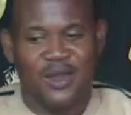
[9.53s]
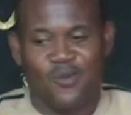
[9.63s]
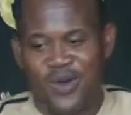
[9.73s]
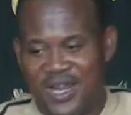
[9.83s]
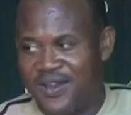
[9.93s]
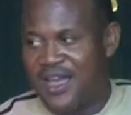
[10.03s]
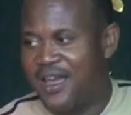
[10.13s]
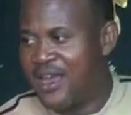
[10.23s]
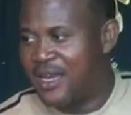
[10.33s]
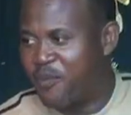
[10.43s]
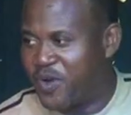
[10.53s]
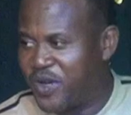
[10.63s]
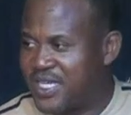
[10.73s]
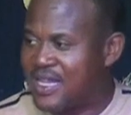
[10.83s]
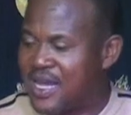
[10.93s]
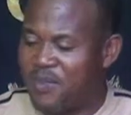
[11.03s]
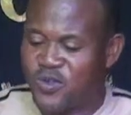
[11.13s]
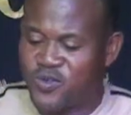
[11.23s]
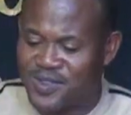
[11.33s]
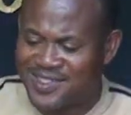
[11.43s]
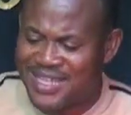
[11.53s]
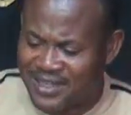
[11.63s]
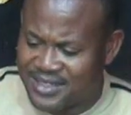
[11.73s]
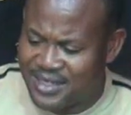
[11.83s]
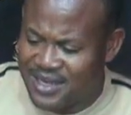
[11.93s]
whenever the preaching is about to start.